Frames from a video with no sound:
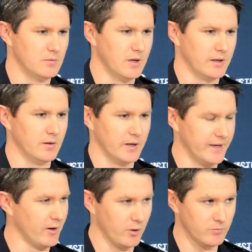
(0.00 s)

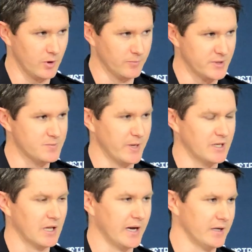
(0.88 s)
I'd be
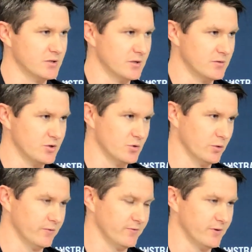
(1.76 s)
speculating to
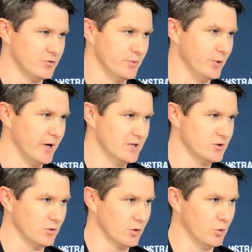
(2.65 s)
sort of attribute any
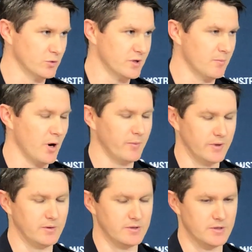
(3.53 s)
sort of cause at the
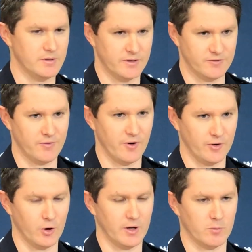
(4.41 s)
moment. It is
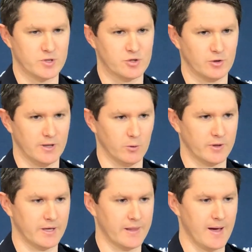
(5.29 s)
very early. We're certainly
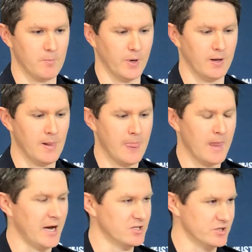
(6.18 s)
looking at that. But
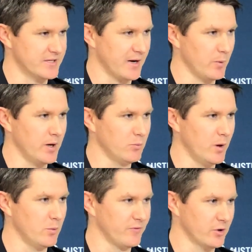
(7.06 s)
as you say, where
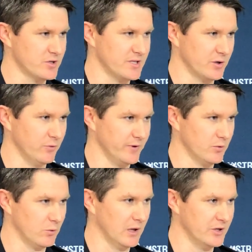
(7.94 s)
we've got a single
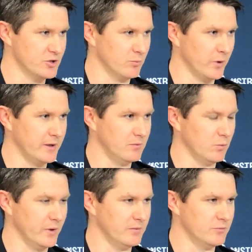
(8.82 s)
vehicle collision,
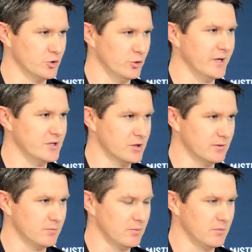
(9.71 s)
we do need
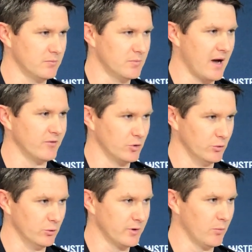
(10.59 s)
to have a good look.